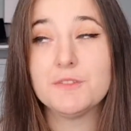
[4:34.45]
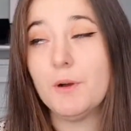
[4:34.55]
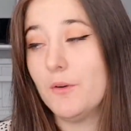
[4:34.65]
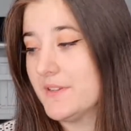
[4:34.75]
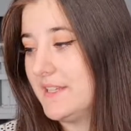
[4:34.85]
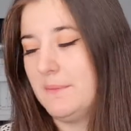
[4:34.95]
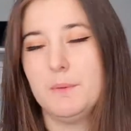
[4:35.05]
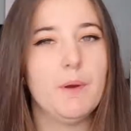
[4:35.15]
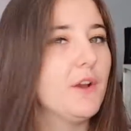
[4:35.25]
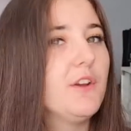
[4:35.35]
But obviously we
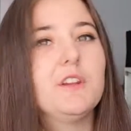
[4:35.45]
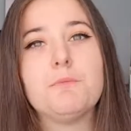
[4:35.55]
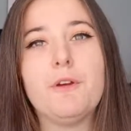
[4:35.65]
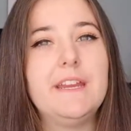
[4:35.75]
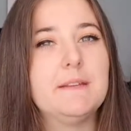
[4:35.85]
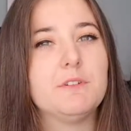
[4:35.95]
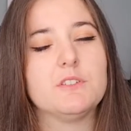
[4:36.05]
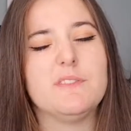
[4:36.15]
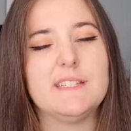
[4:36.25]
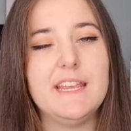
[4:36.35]
weren't going to breed him because
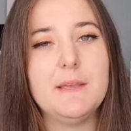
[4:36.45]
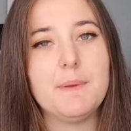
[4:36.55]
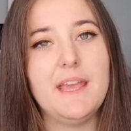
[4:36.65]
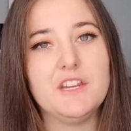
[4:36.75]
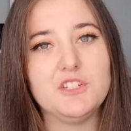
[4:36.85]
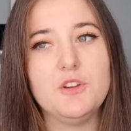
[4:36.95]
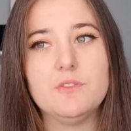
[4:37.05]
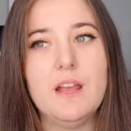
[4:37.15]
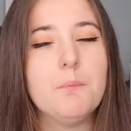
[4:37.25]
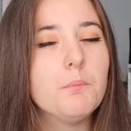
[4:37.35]
of his hip
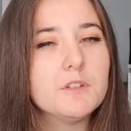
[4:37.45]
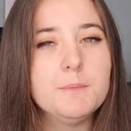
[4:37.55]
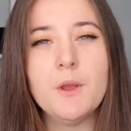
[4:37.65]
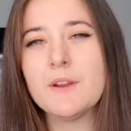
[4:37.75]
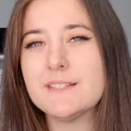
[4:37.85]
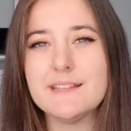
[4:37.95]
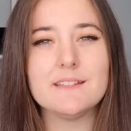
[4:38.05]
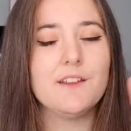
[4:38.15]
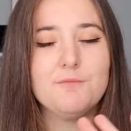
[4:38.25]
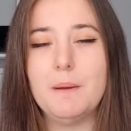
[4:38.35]
issues. And to be honest, there's
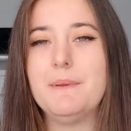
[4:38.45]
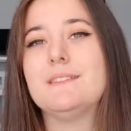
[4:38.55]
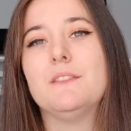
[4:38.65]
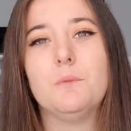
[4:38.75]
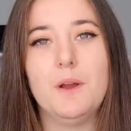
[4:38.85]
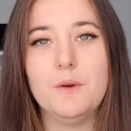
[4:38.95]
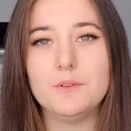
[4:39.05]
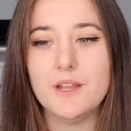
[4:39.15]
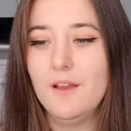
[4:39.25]
enough puppies in the world.